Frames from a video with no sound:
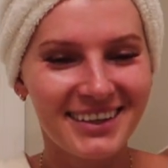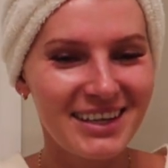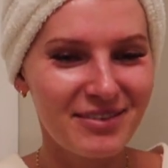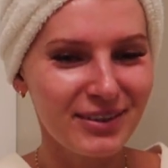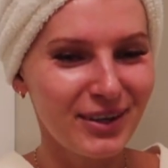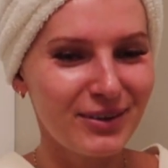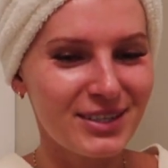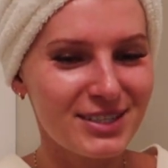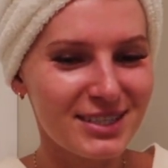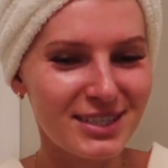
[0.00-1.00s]
Even though
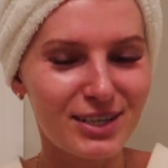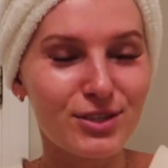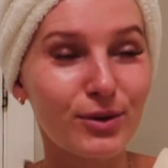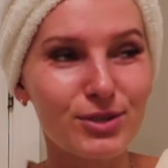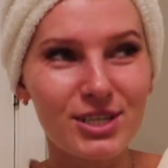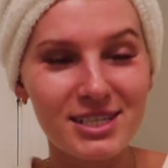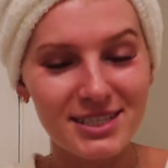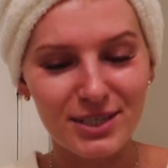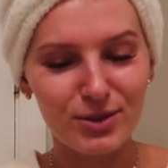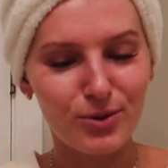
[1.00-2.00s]
it's like so
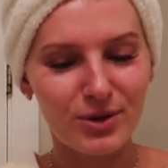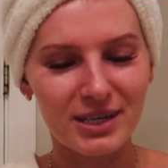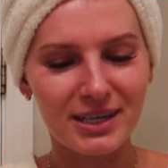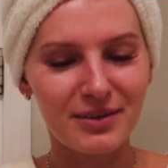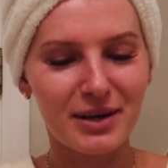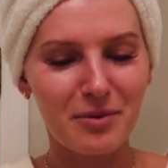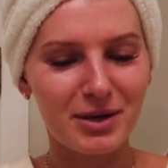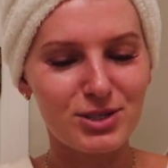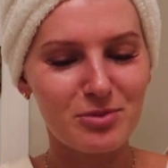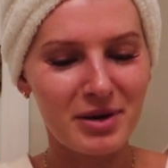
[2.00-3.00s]
cheesy and corny now that I
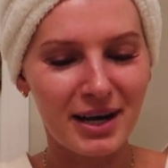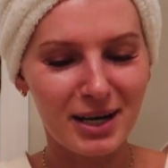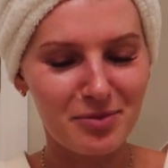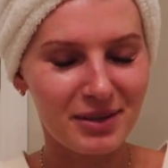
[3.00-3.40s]
watch it back,